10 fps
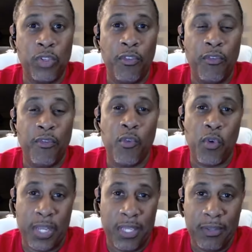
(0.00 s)

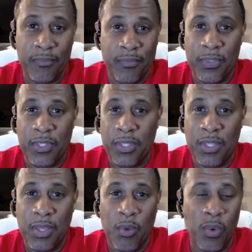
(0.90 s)
free
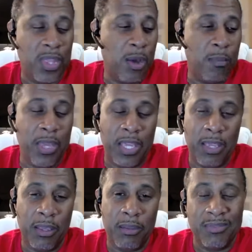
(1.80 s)
without
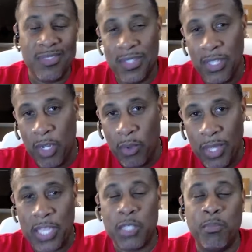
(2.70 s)
making,
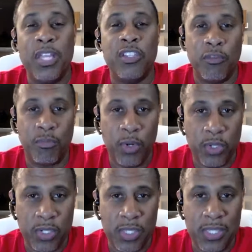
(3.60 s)
expensive
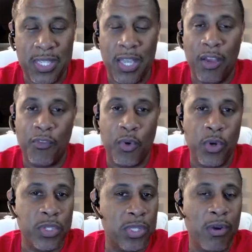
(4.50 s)
purchases. Now, of
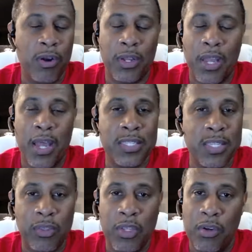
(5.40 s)
course, there are guys
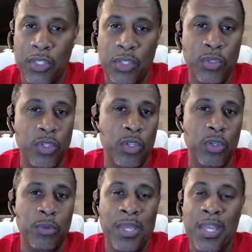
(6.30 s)
out there on
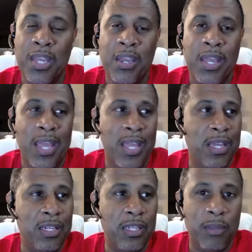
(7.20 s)
YouTube
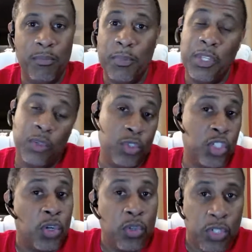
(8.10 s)
and,
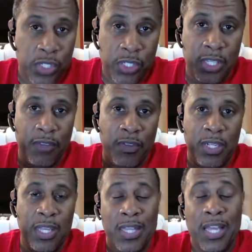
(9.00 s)
churches even,
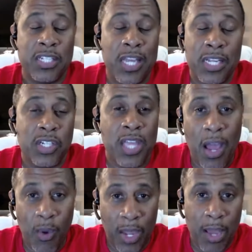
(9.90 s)
and that's actually
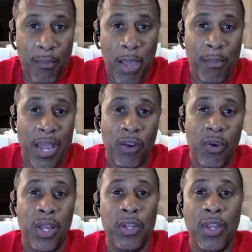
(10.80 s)
how I got my
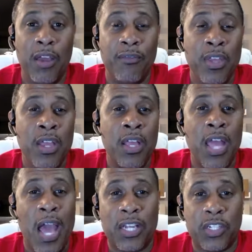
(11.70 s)
background. I've
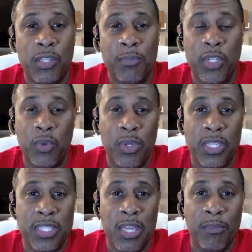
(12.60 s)
actually been doing
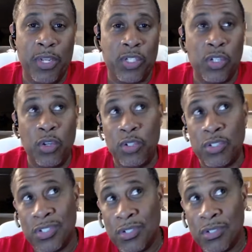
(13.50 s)
this at my
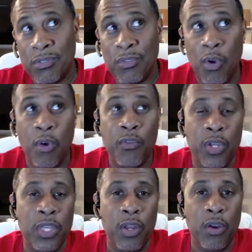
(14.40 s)
church over a
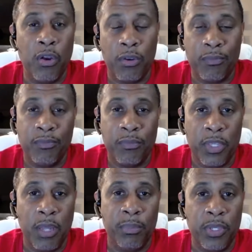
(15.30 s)
year, a
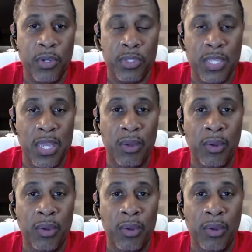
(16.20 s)
couple of years now,